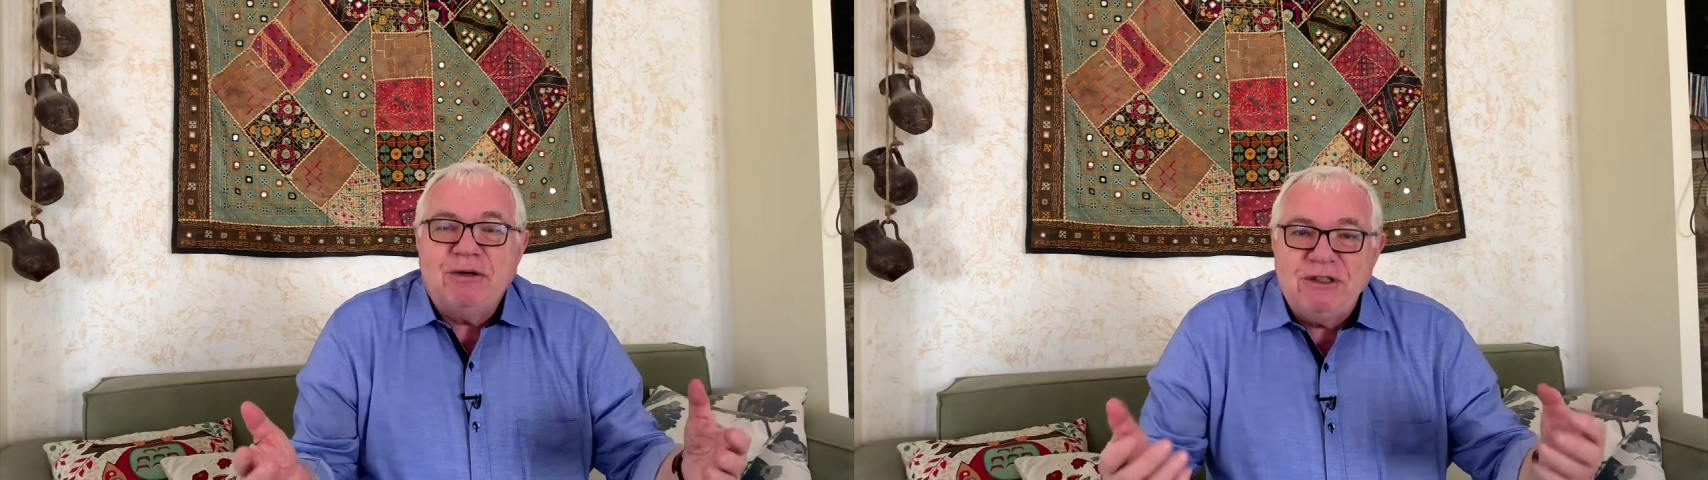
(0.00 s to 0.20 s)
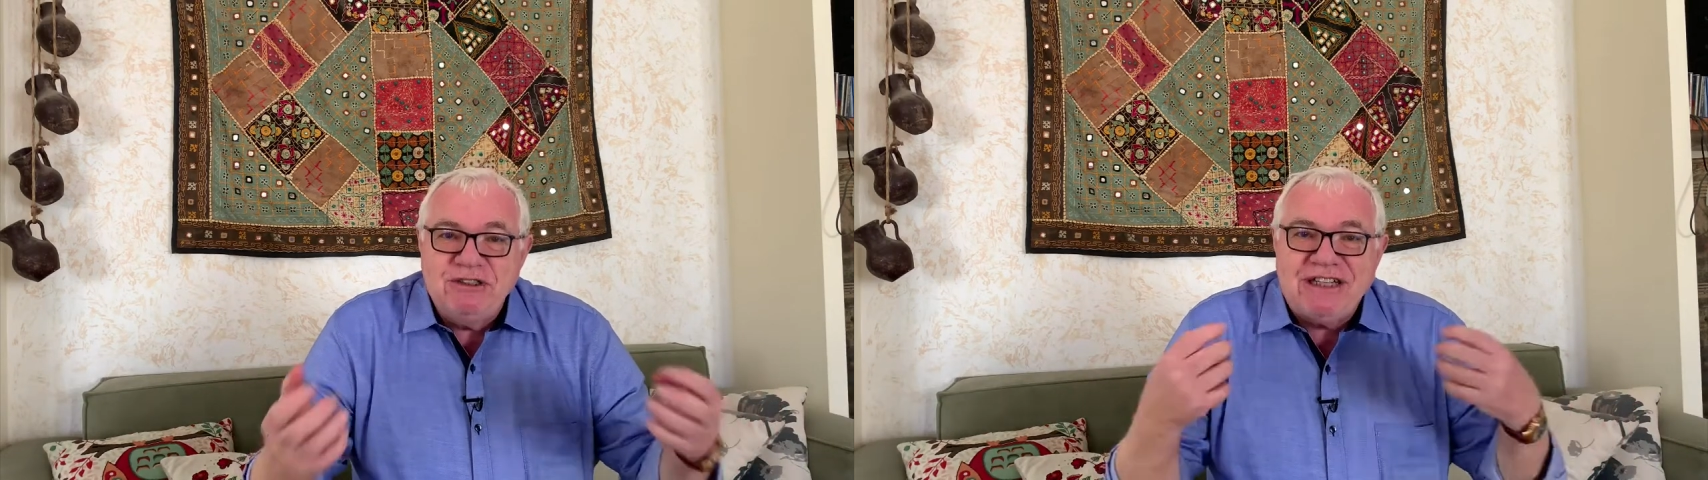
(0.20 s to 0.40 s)

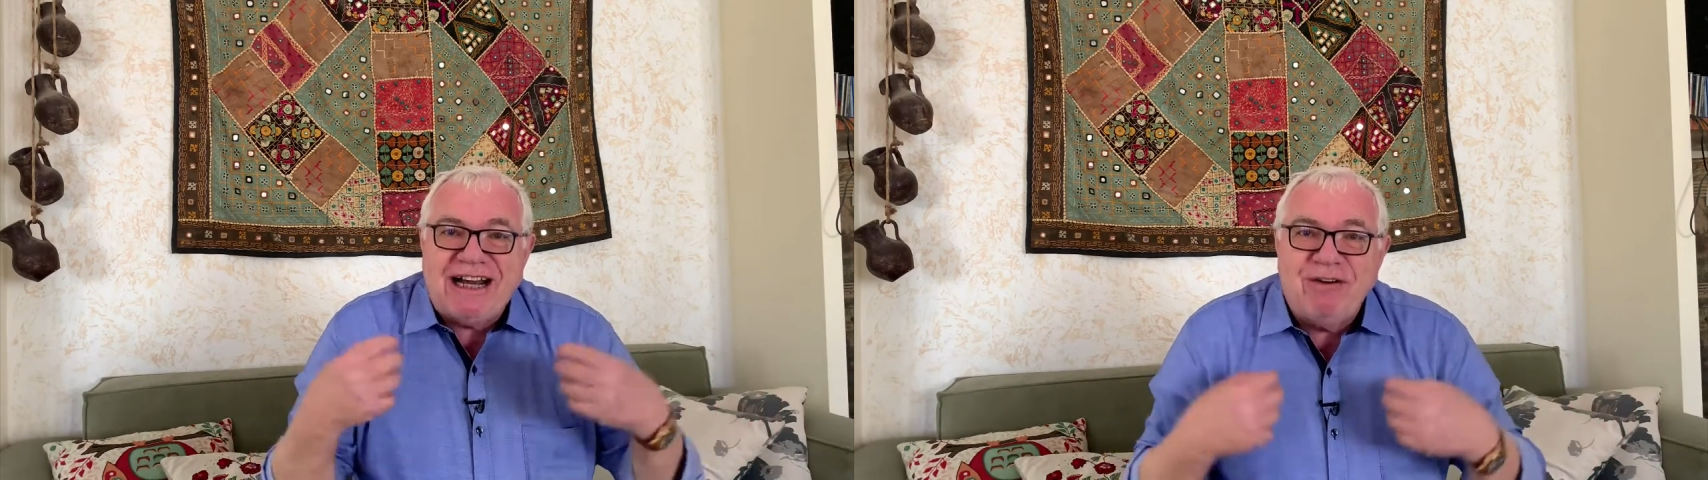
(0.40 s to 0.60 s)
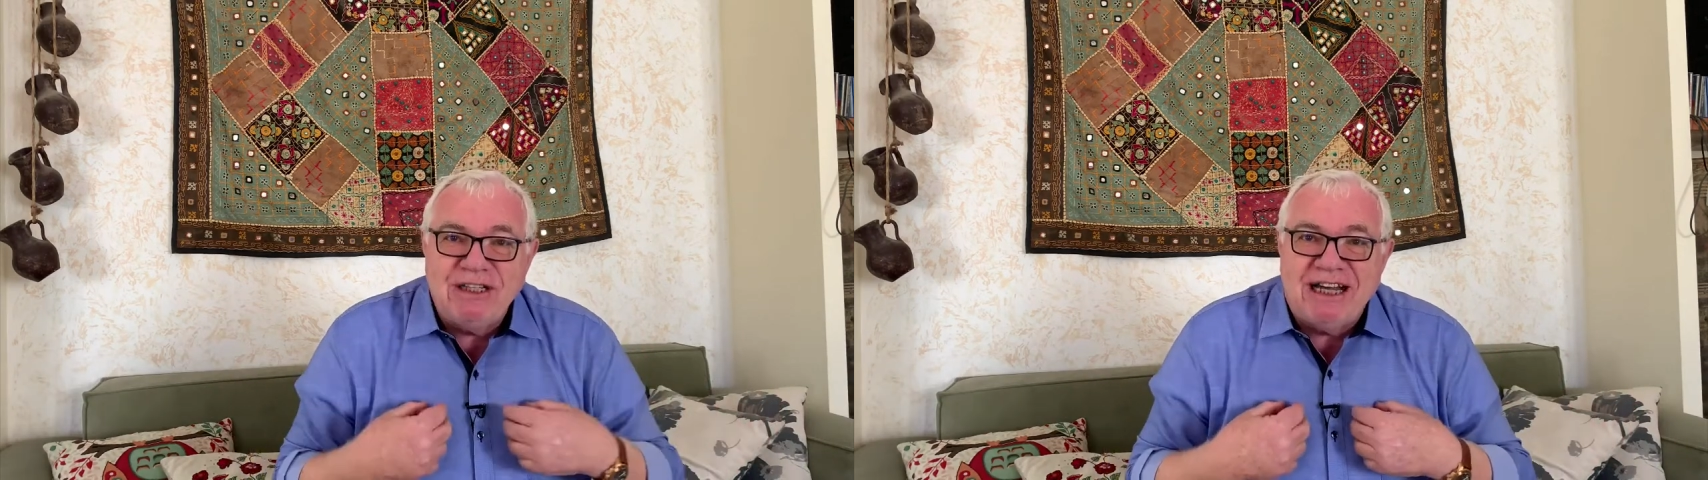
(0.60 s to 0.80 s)
we use
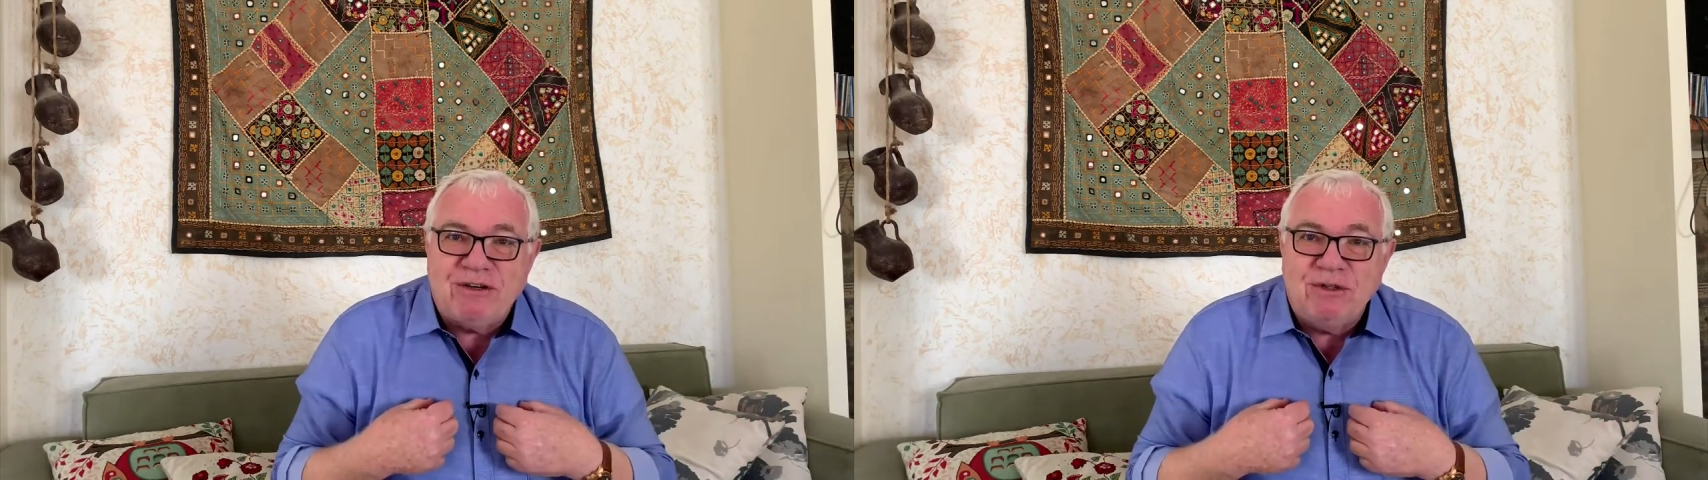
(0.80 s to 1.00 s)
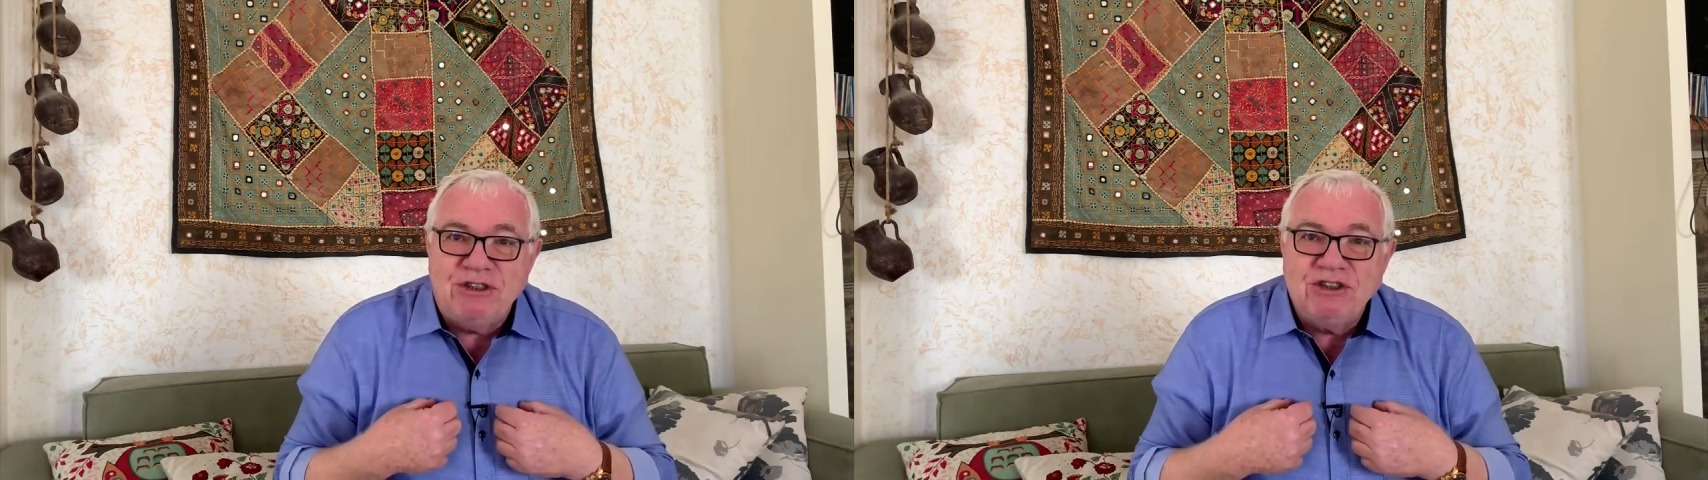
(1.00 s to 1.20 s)
our
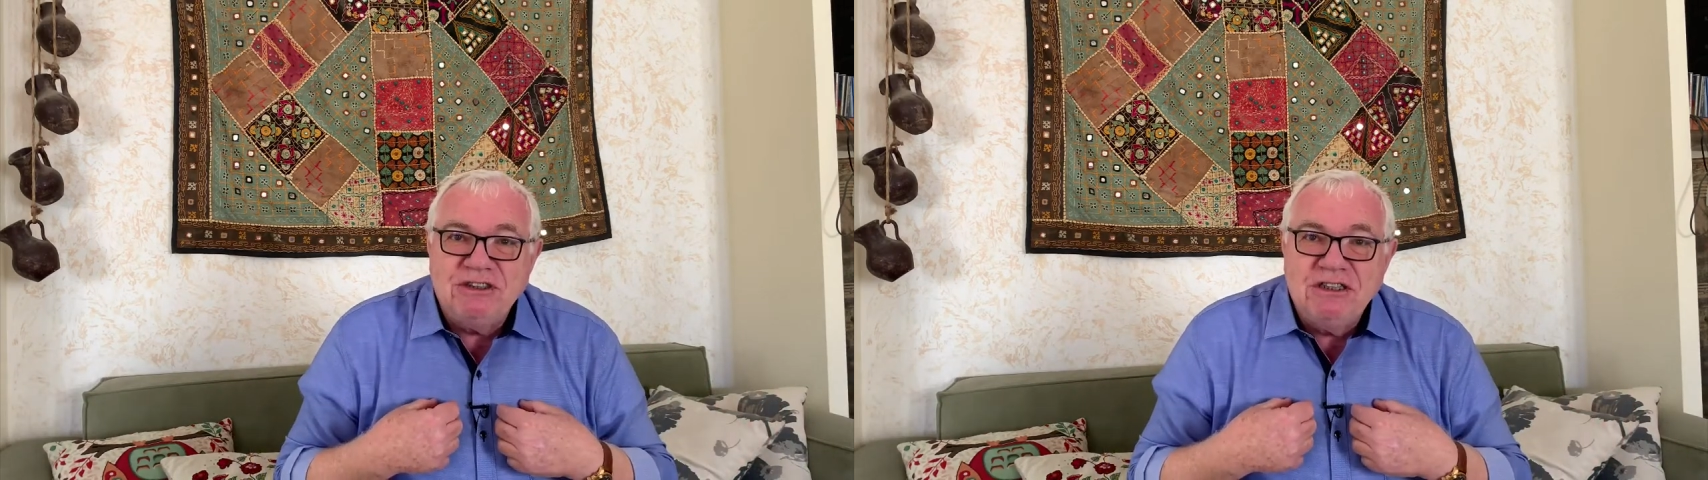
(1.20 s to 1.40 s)
language.